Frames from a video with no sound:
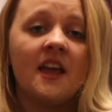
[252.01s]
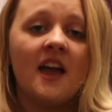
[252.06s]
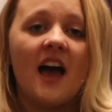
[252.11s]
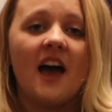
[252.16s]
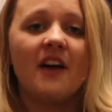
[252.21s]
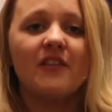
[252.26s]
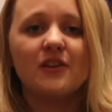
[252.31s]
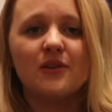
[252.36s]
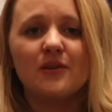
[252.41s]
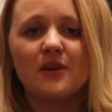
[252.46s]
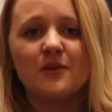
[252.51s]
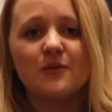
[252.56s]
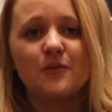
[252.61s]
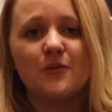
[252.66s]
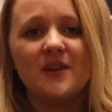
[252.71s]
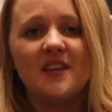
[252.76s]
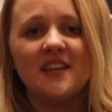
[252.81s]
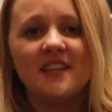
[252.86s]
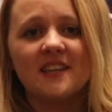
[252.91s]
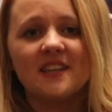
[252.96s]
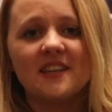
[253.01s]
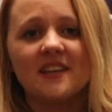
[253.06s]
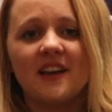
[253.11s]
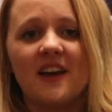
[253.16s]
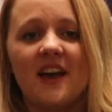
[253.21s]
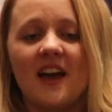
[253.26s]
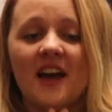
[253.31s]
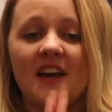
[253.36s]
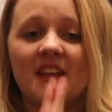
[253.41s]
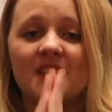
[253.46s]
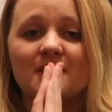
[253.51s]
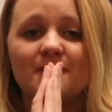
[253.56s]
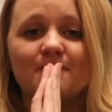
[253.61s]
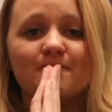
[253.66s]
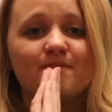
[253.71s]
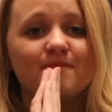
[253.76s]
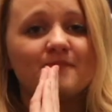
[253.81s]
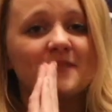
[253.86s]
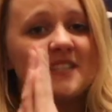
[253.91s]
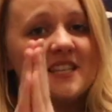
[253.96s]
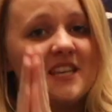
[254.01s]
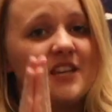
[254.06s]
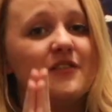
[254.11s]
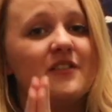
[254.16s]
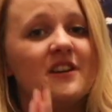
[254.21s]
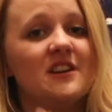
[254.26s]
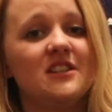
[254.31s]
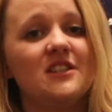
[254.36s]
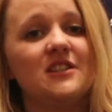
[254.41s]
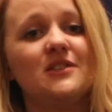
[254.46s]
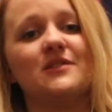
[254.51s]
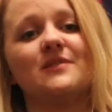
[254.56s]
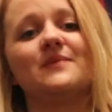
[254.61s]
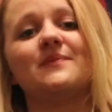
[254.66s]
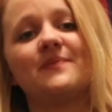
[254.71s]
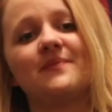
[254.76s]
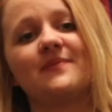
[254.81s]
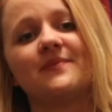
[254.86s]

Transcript: Have a great week and see you very soon.